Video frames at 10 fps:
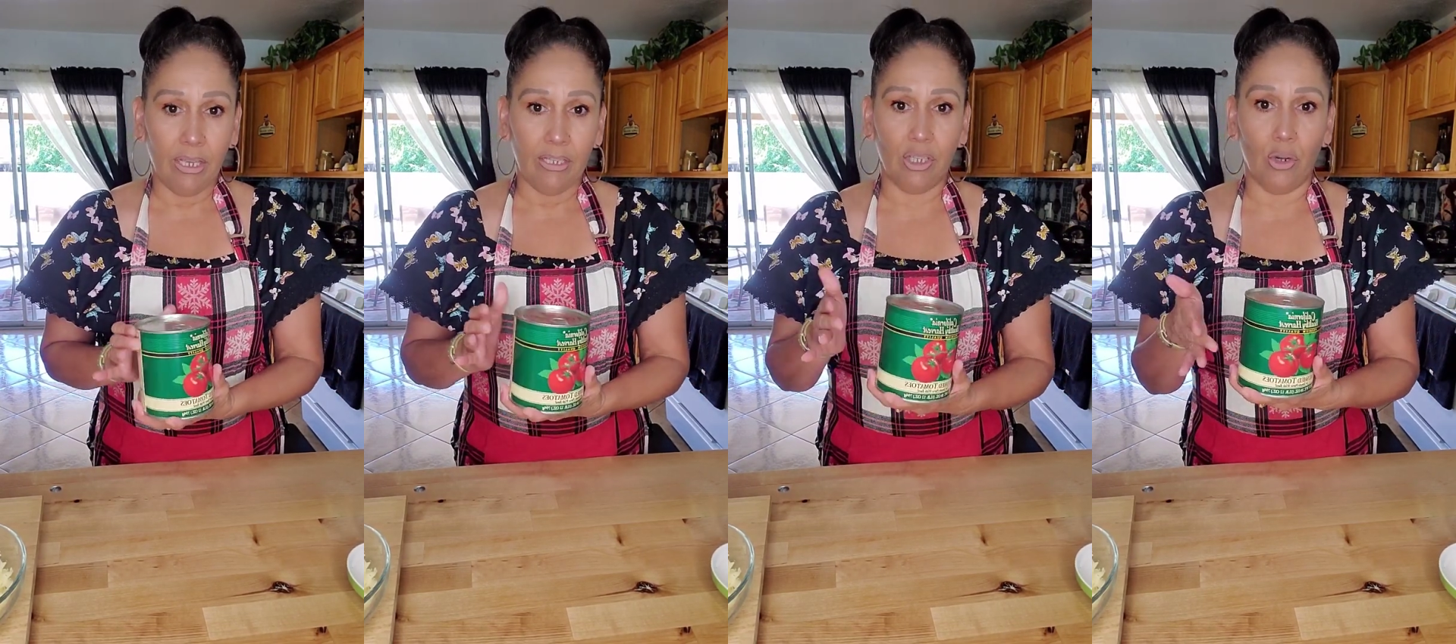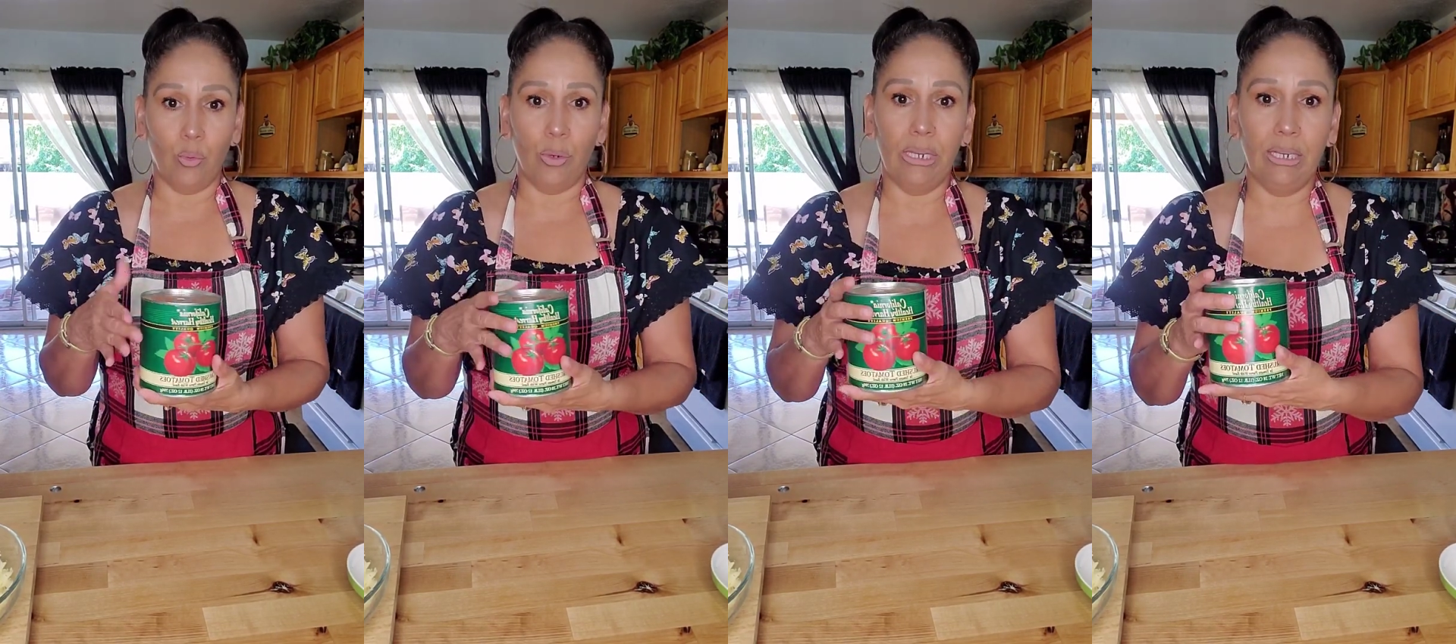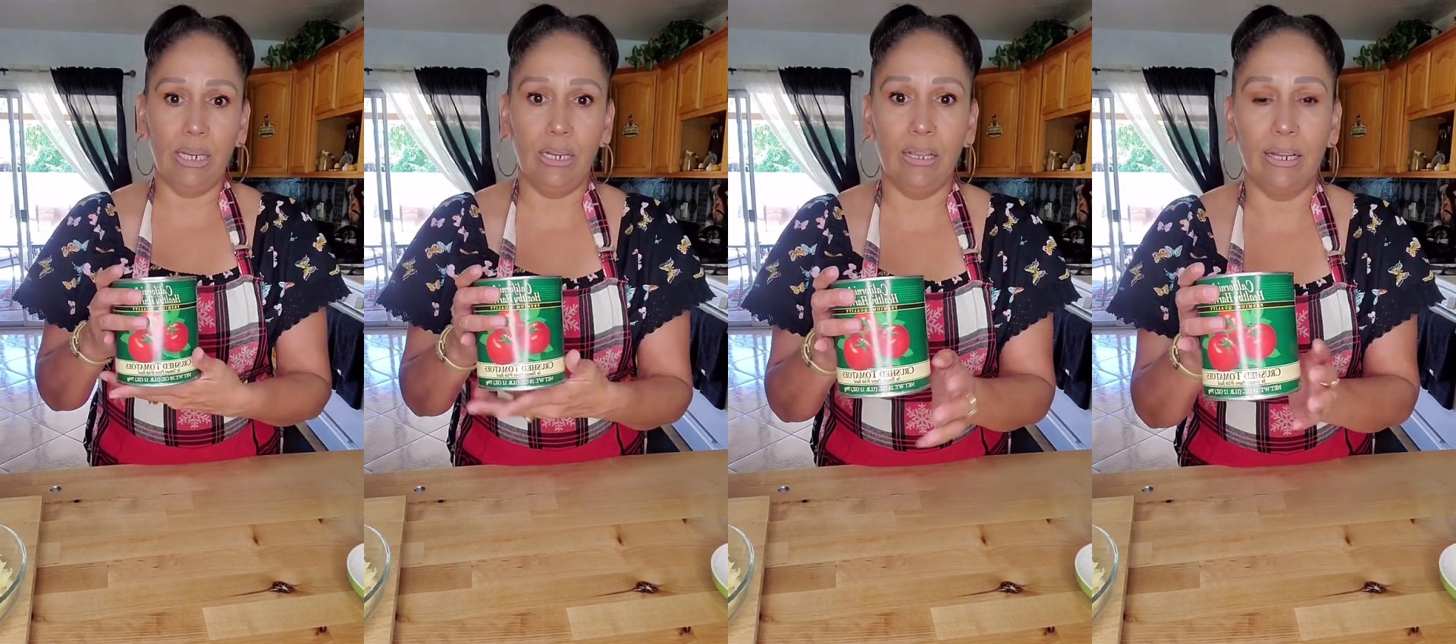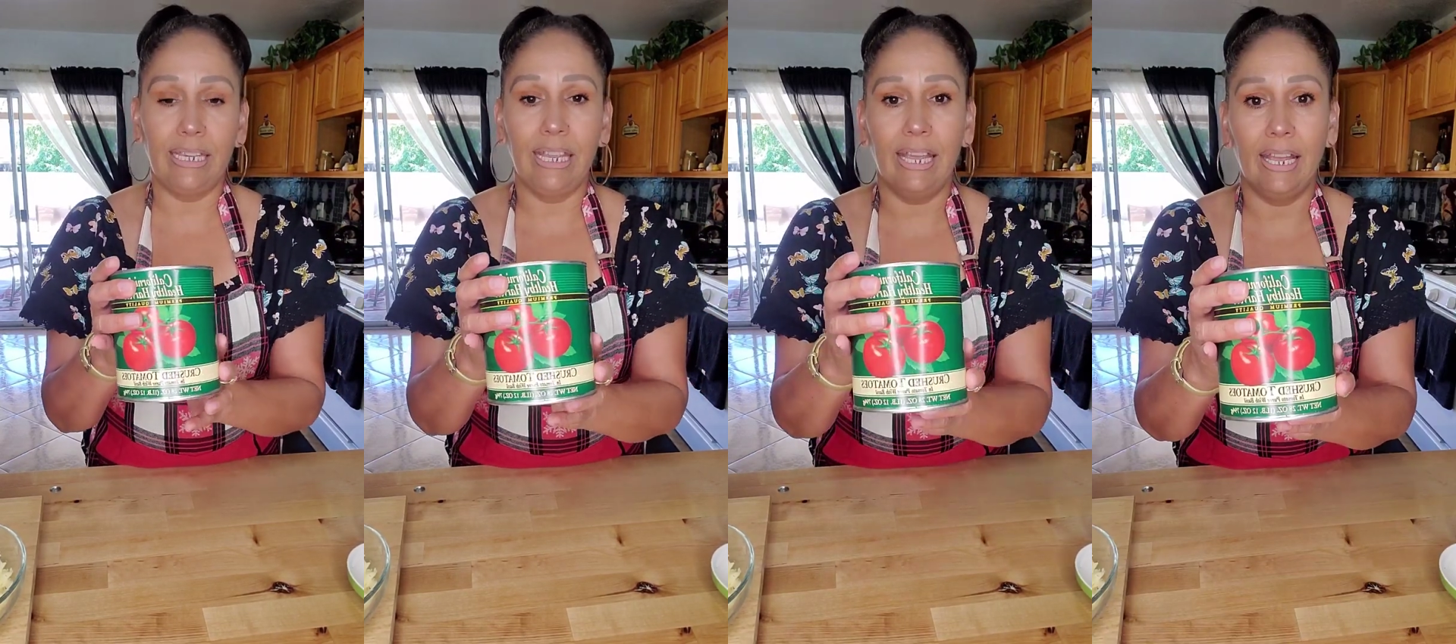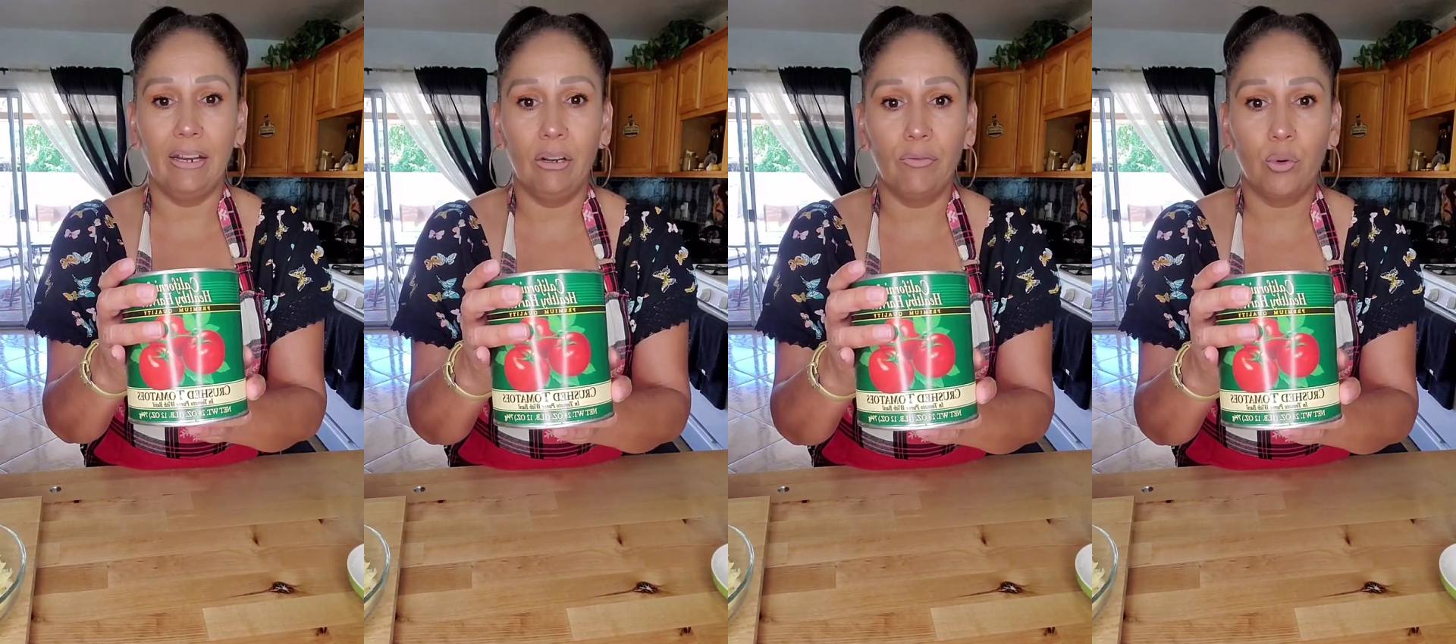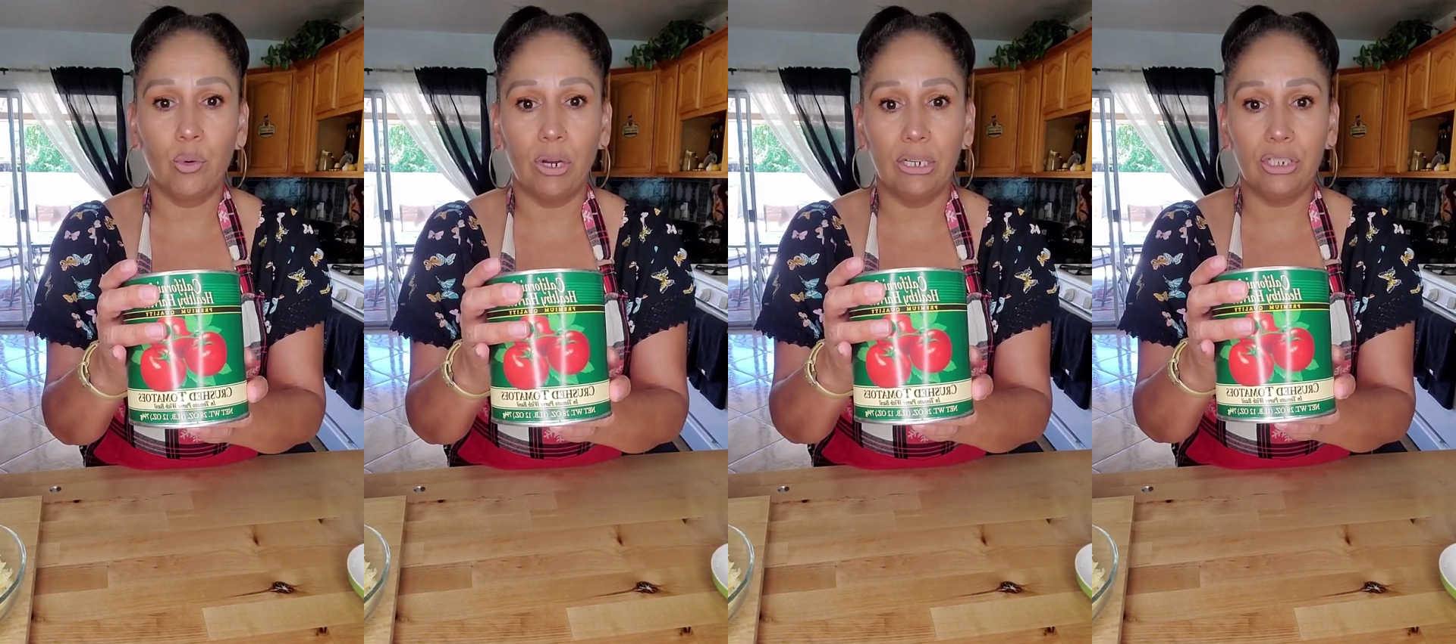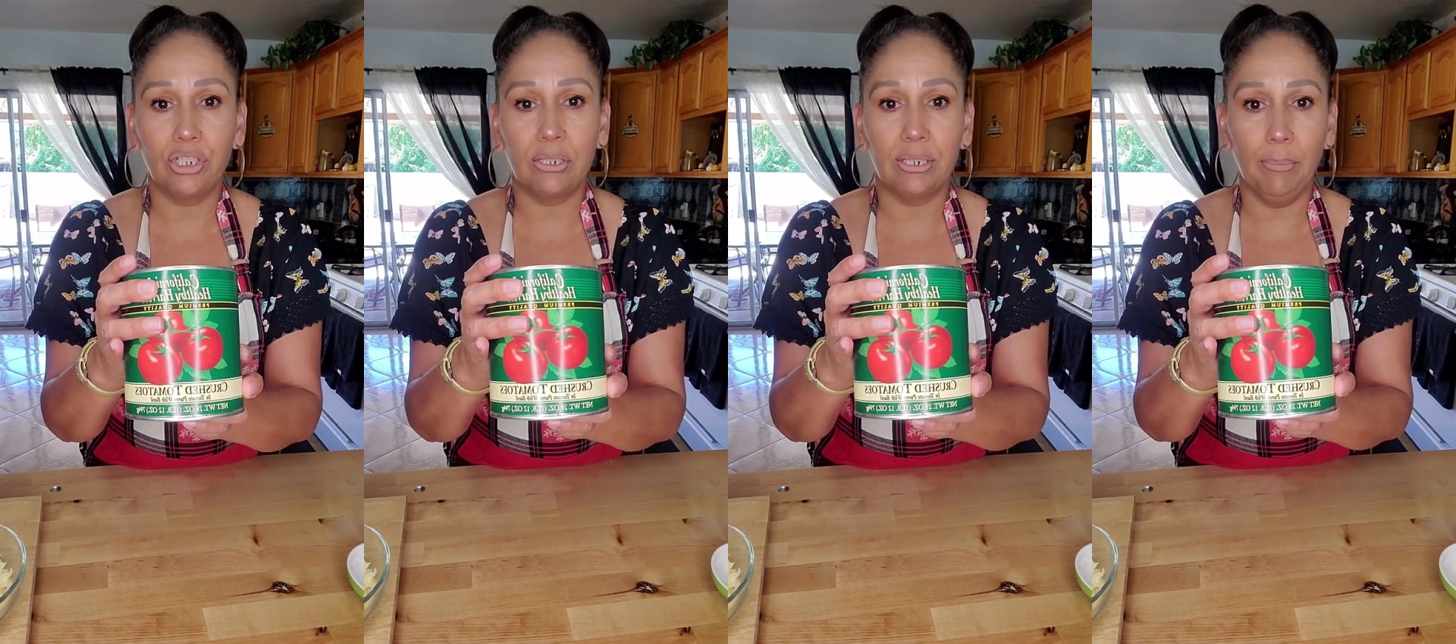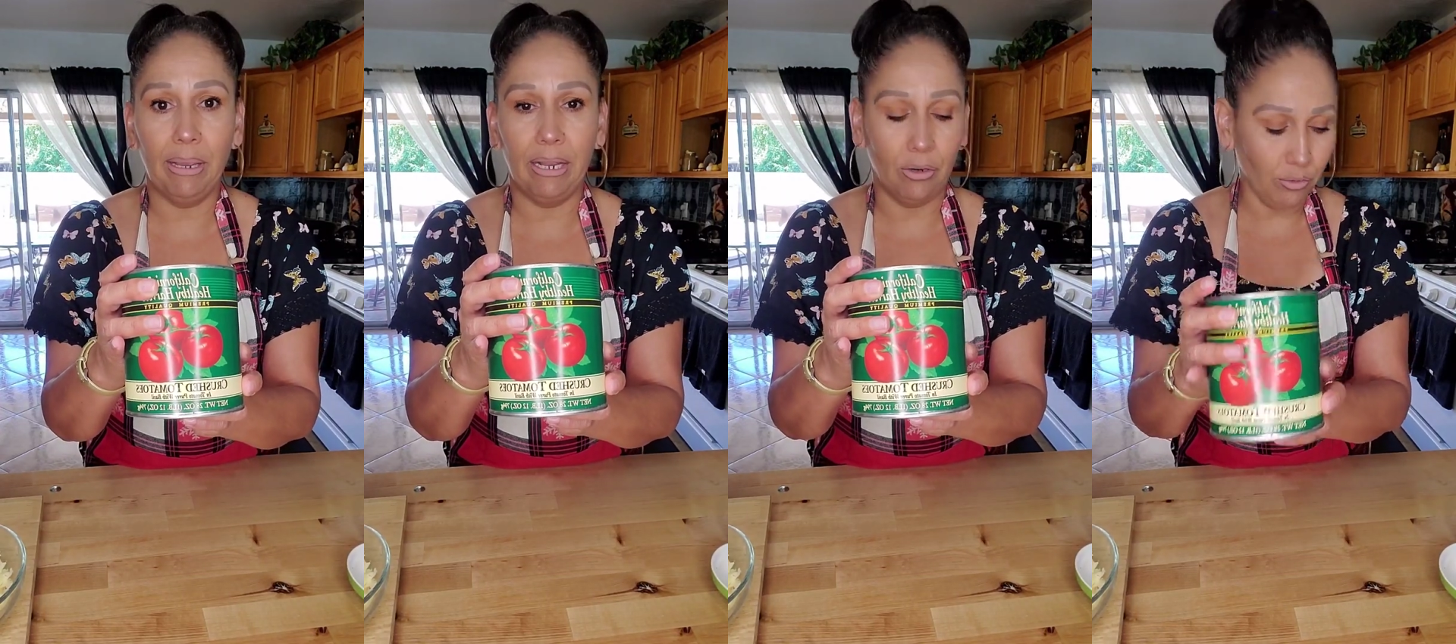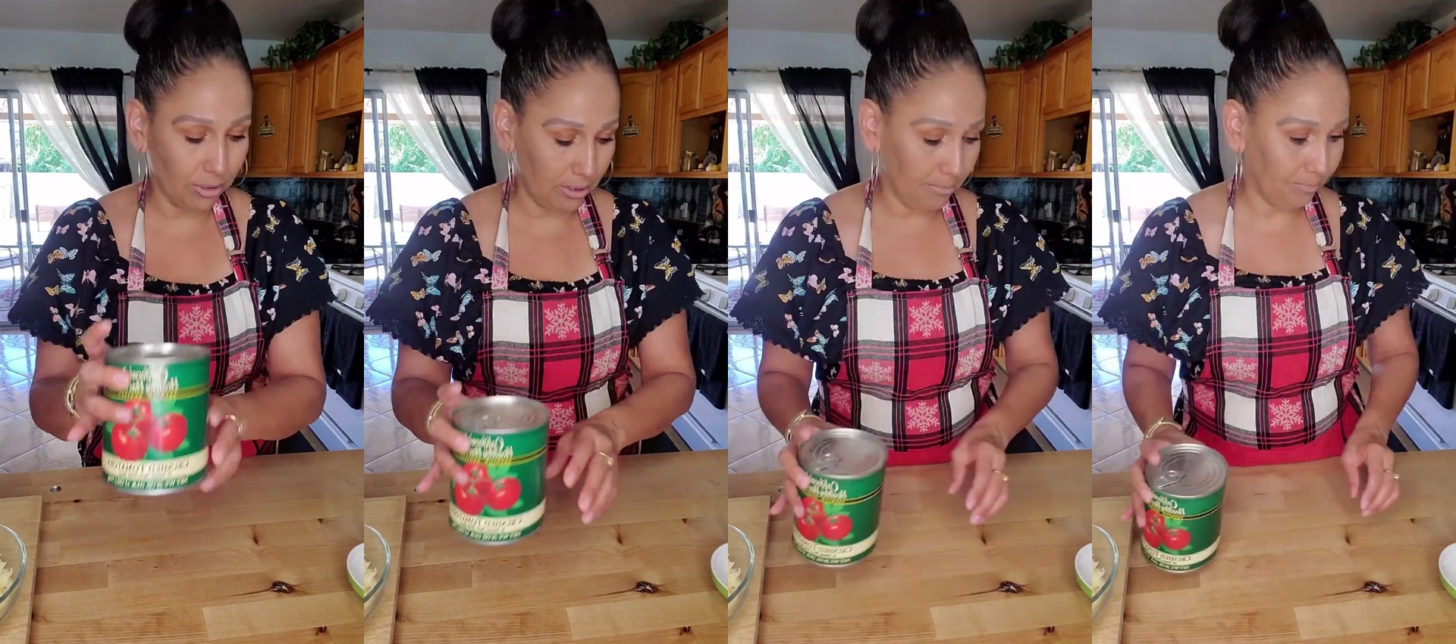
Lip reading: So we need a can of crushed tomatoes.